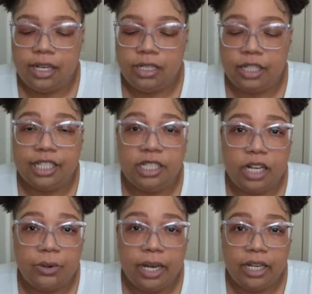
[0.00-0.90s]
your
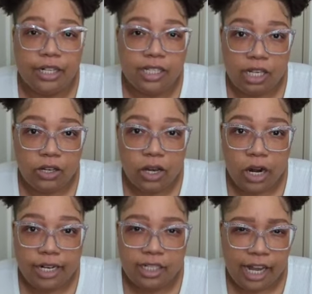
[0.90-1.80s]

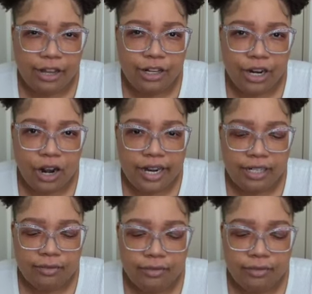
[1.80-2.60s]
sailor card.